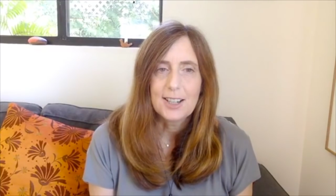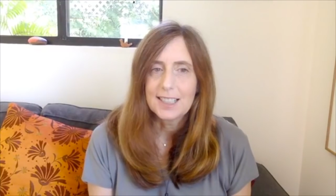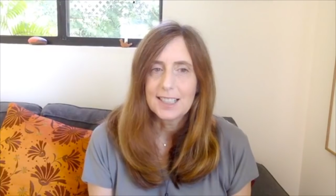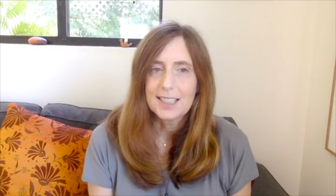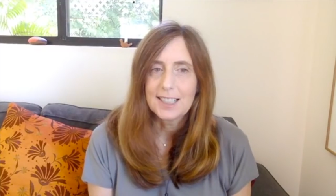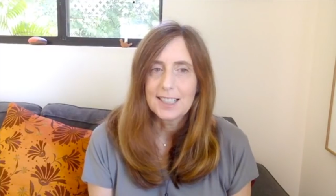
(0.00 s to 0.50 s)
what
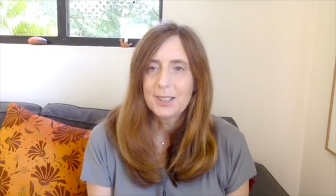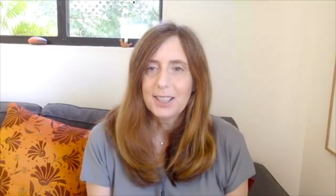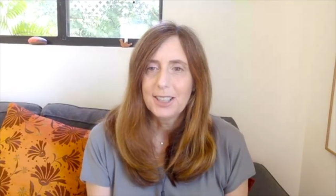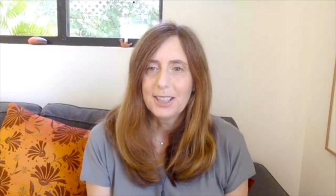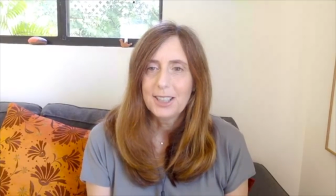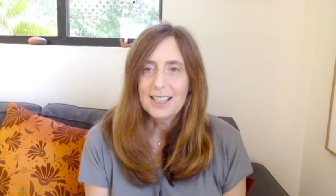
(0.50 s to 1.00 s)
we're going to be
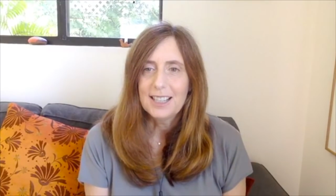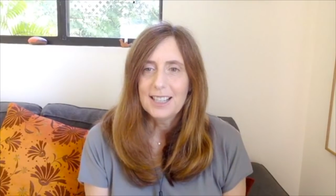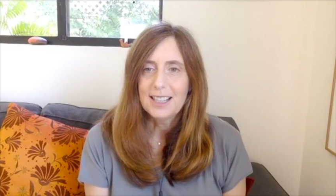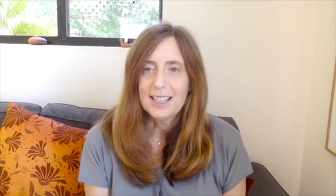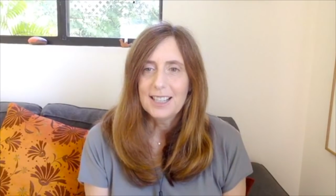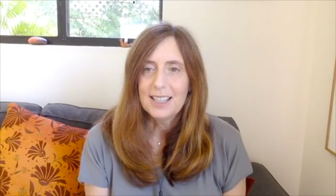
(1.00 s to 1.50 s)
talking
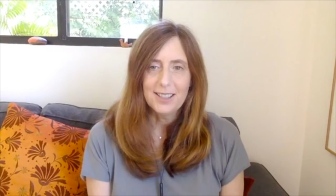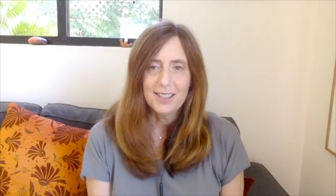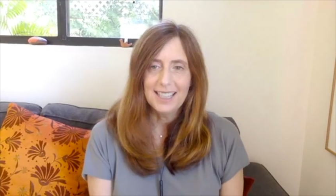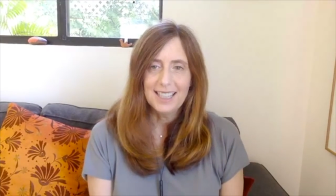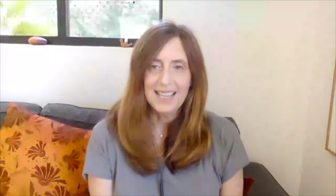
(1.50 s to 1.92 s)
about today,